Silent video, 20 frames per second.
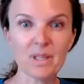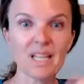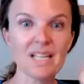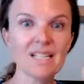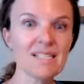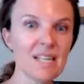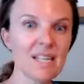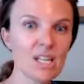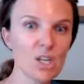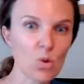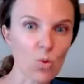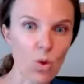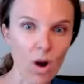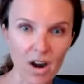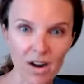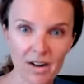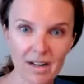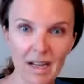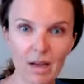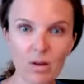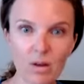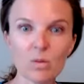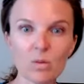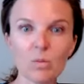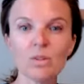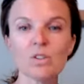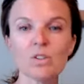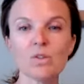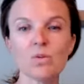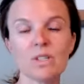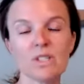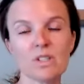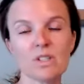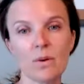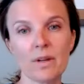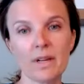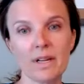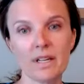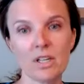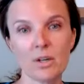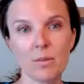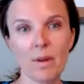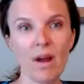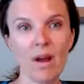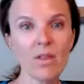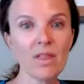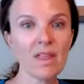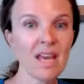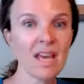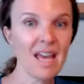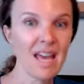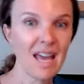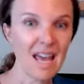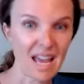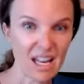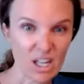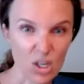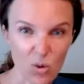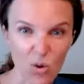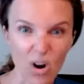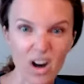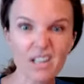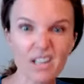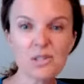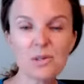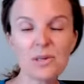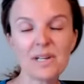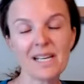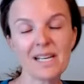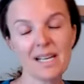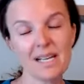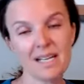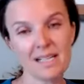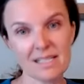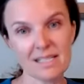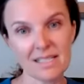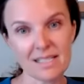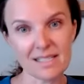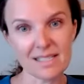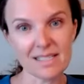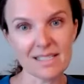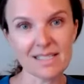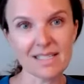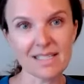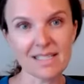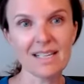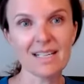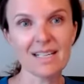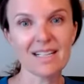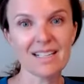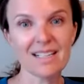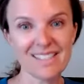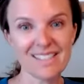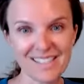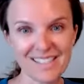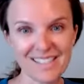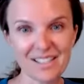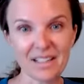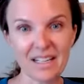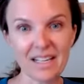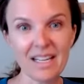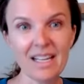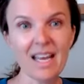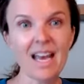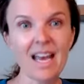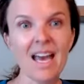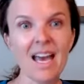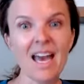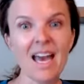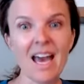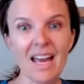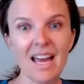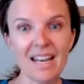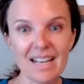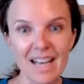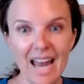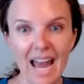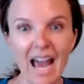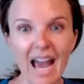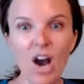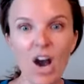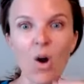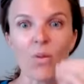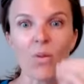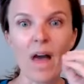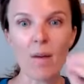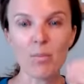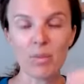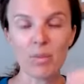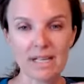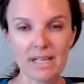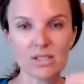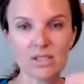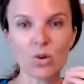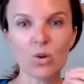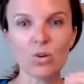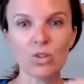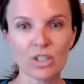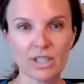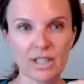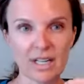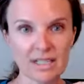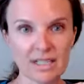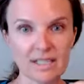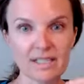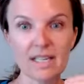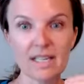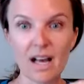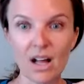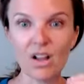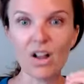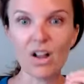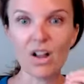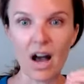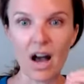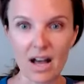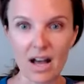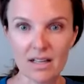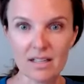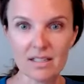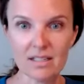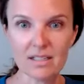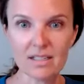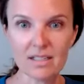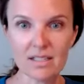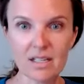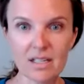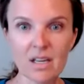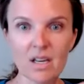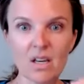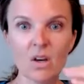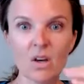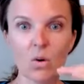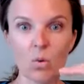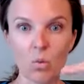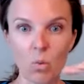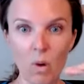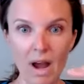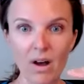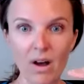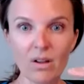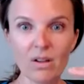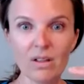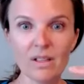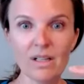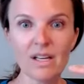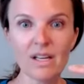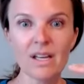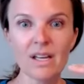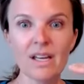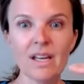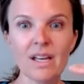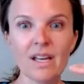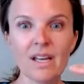But let's say you are accountable to what's going in your mouth and you are doing it consistently. And now that placeholder can tell us, well,